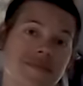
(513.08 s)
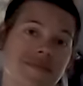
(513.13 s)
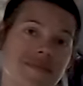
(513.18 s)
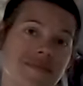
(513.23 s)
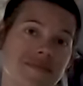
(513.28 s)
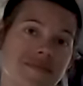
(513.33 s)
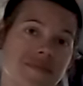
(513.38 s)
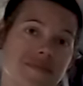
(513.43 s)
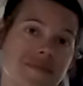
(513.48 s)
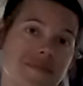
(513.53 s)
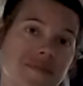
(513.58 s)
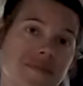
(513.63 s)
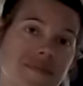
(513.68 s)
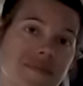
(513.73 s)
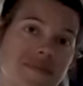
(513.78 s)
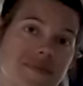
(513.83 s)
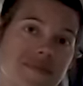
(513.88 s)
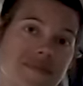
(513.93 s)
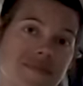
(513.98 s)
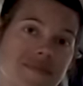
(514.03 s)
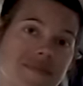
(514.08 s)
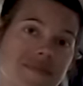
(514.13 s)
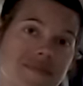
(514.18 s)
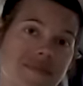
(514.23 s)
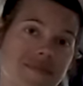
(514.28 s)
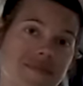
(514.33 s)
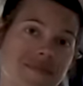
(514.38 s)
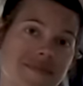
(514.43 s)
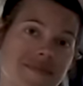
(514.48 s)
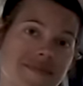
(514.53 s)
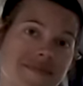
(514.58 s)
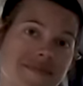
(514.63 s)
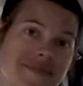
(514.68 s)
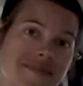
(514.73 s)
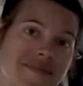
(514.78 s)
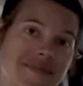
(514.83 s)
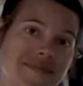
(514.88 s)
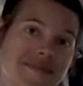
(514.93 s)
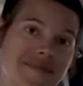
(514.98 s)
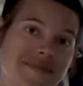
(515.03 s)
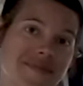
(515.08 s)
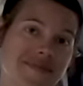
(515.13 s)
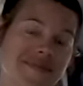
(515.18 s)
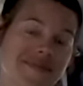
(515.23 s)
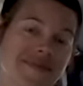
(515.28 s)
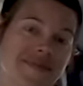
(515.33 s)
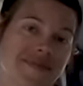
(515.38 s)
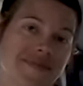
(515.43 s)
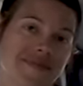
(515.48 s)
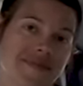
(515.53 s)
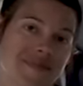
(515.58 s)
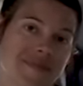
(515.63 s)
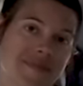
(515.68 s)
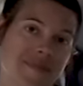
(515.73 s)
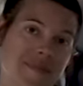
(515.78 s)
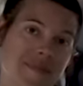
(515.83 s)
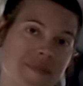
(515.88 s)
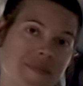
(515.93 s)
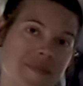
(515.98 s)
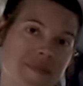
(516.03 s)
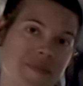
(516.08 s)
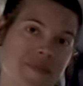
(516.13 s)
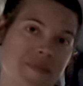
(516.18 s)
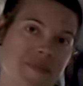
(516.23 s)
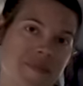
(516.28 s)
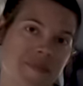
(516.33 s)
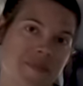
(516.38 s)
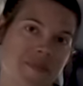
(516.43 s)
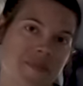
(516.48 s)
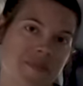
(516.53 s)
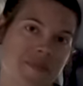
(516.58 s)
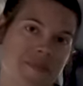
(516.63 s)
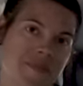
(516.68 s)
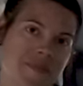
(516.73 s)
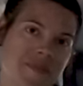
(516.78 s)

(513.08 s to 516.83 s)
This person isn't speaking.